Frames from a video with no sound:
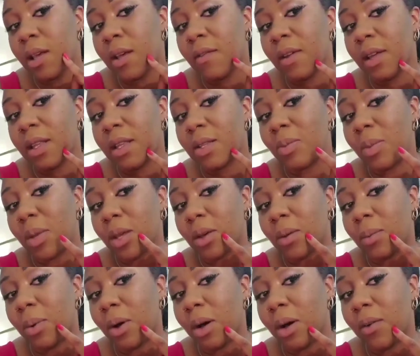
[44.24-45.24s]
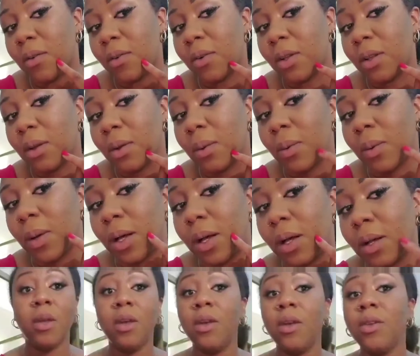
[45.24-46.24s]
I've had this makeup on for a little
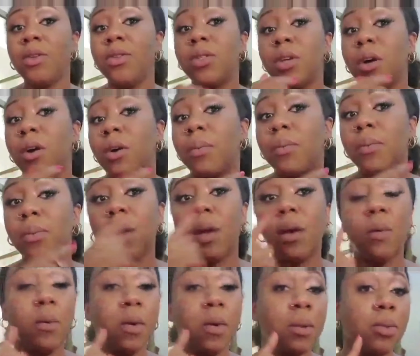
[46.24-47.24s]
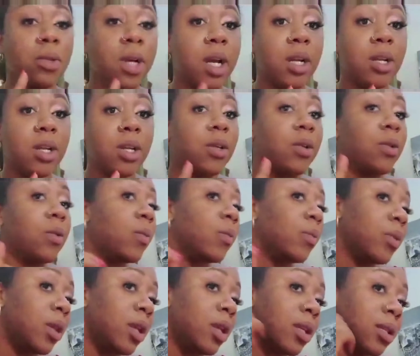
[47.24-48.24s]
while. So what I'm trying to do
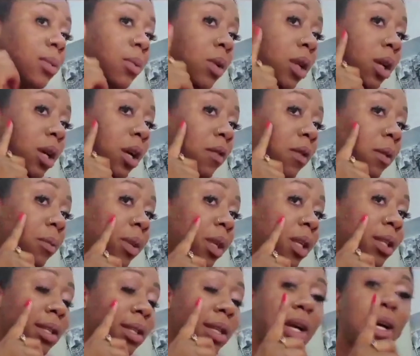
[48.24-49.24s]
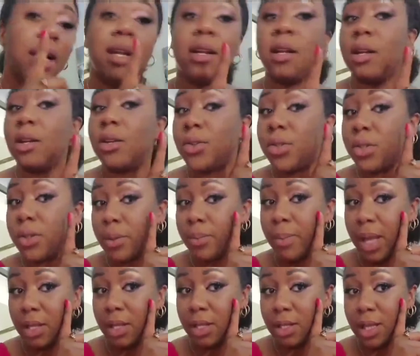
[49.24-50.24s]
is I'm going to cover up this side so it
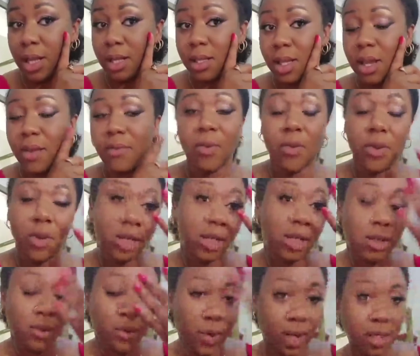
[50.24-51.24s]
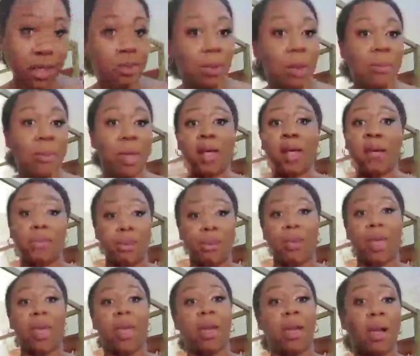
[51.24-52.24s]
matches that side. And of course, the rest of my makeup and
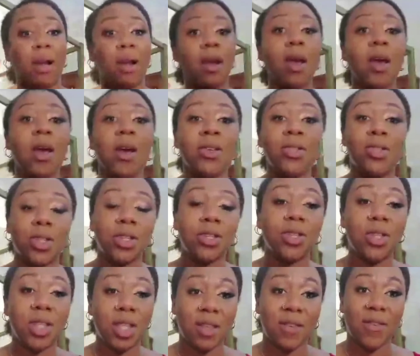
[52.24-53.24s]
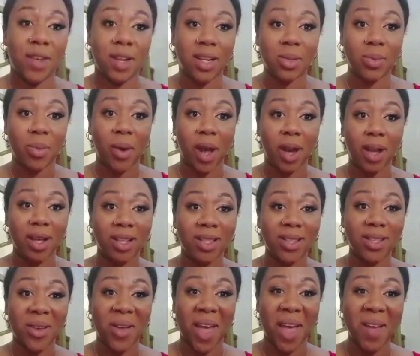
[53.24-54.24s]
my hair. So you'll see the finished
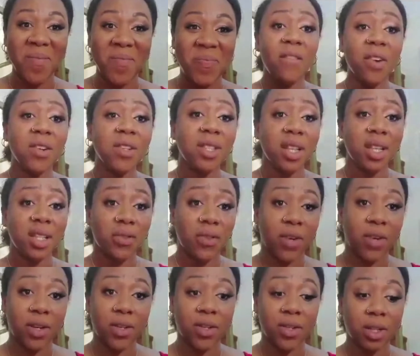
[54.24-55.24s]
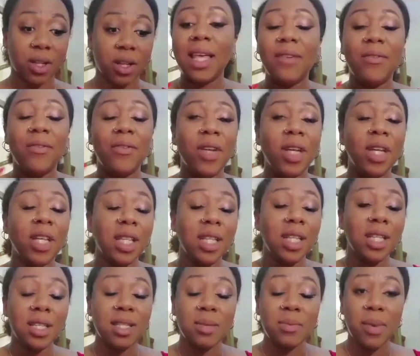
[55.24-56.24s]
product, okay? First things first. It really
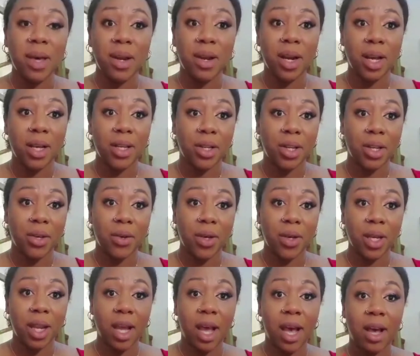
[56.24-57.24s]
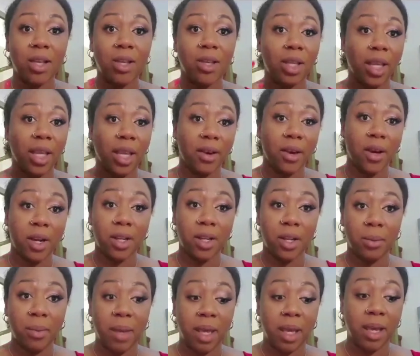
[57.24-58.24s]
doesn't matter how you do it, how you layer on
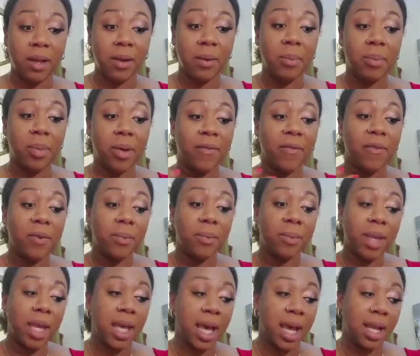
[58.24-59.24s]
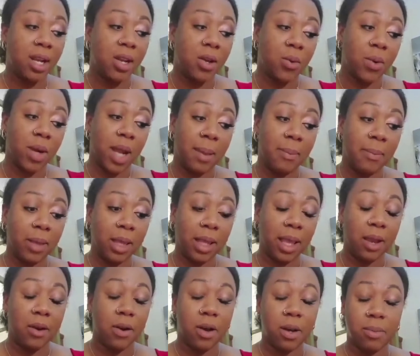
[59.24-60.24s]
your makeup. But for me, I know when I
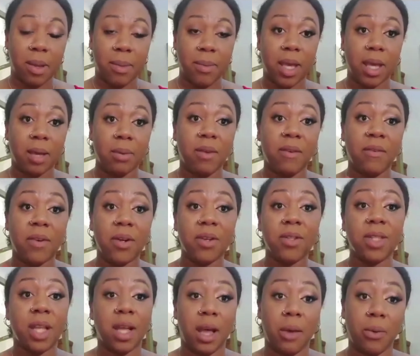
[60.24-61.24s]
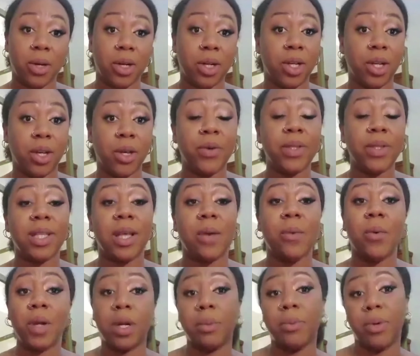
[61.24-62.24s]
layer on my makeup, the first thing I want to do is I
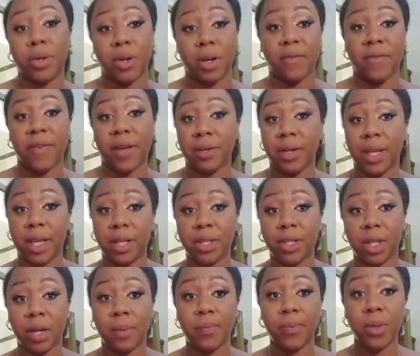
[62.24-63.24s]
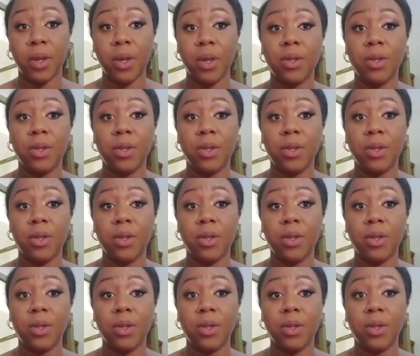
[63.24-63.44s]
want to put on foundation.